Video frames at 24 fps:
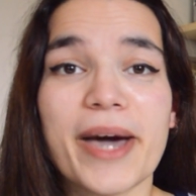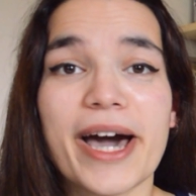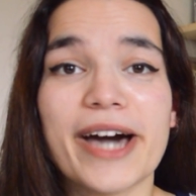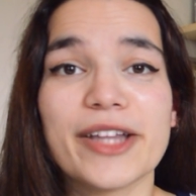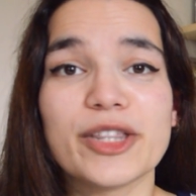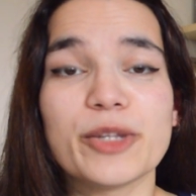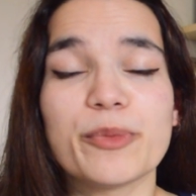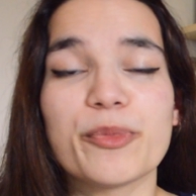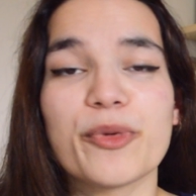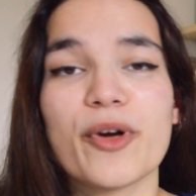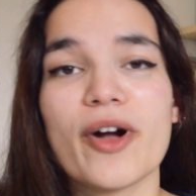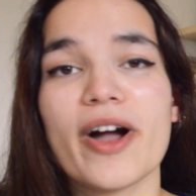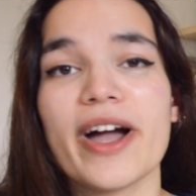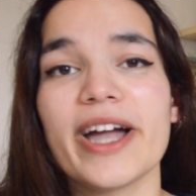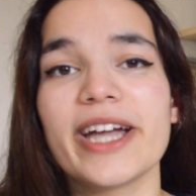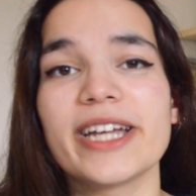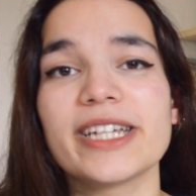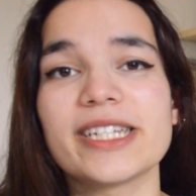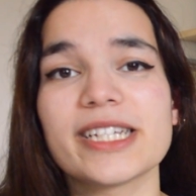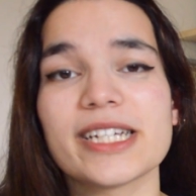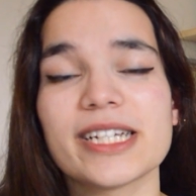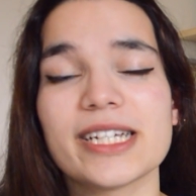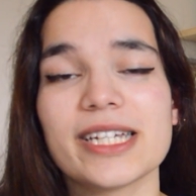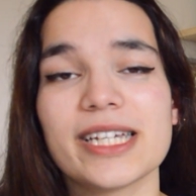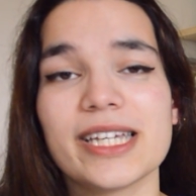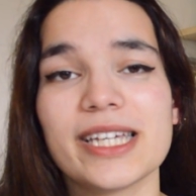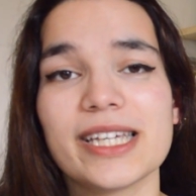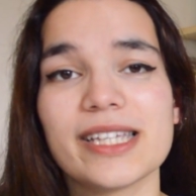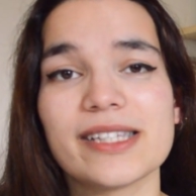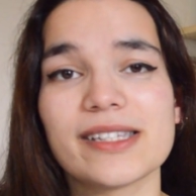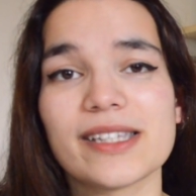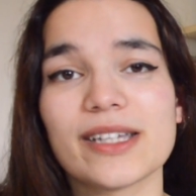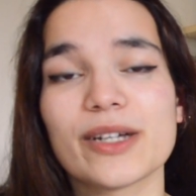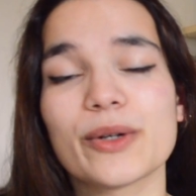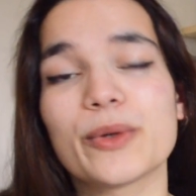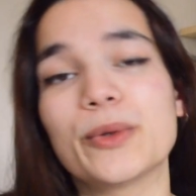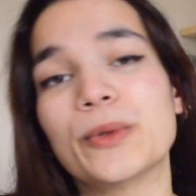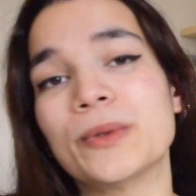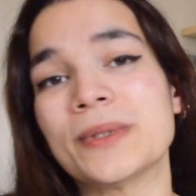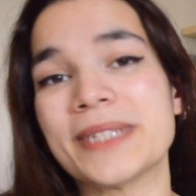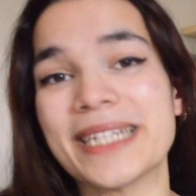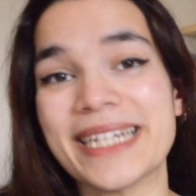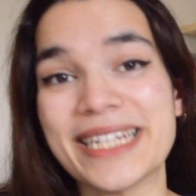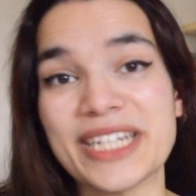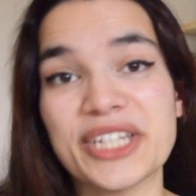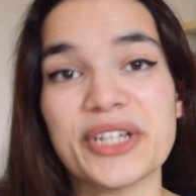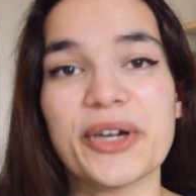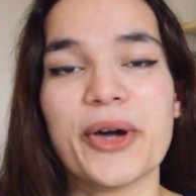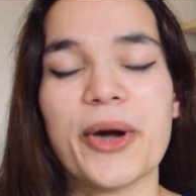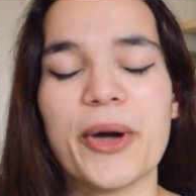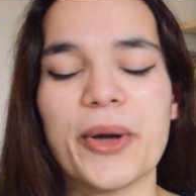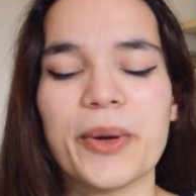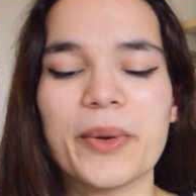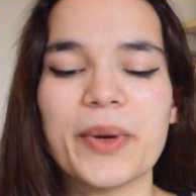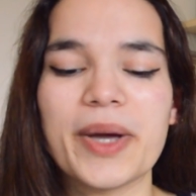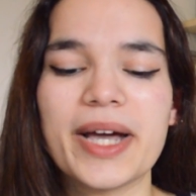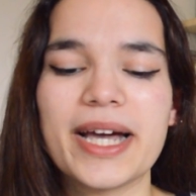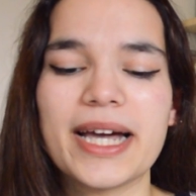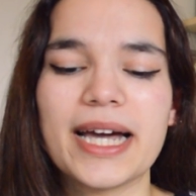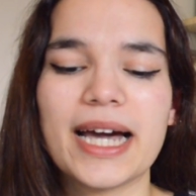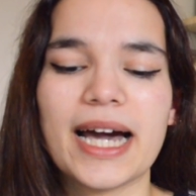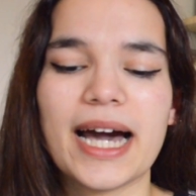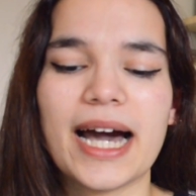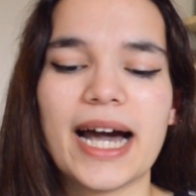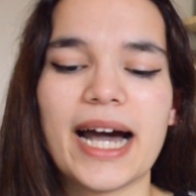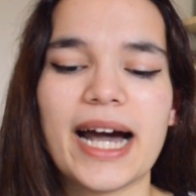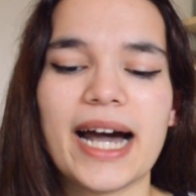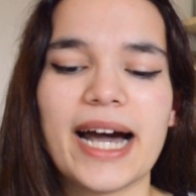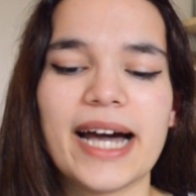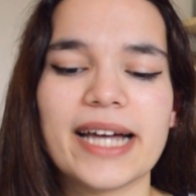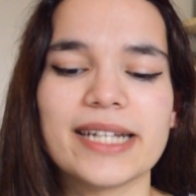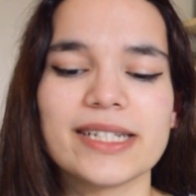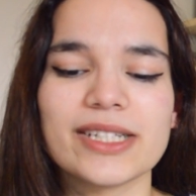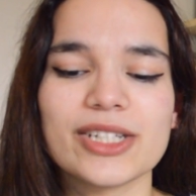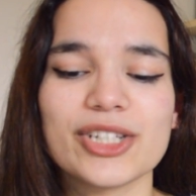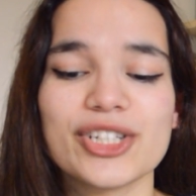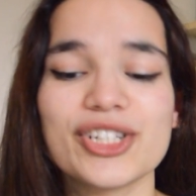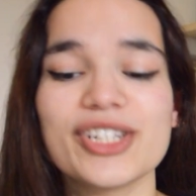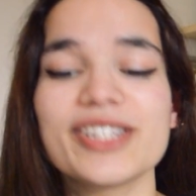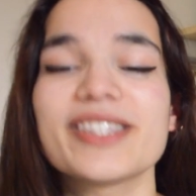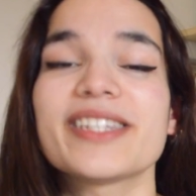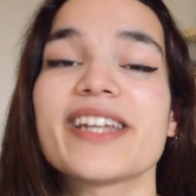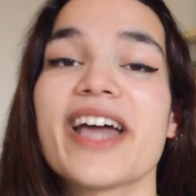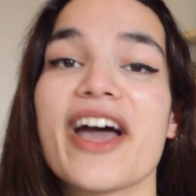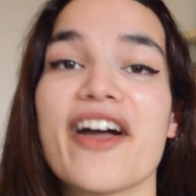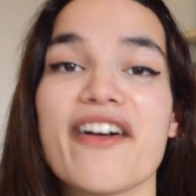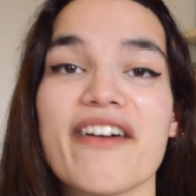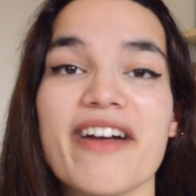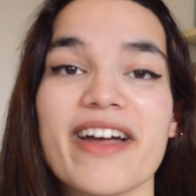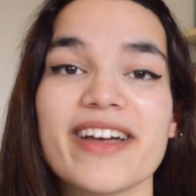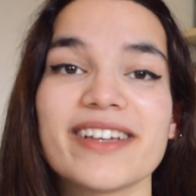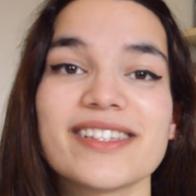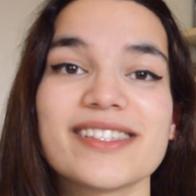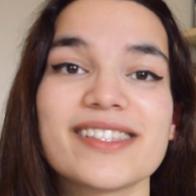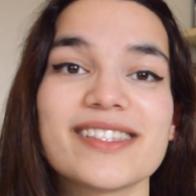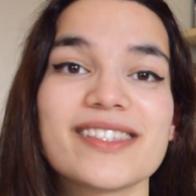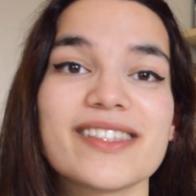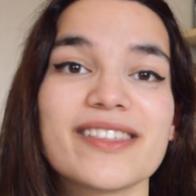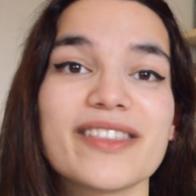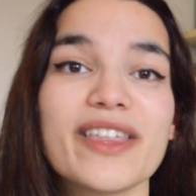And the bride is called Indigo, and she's an heiress.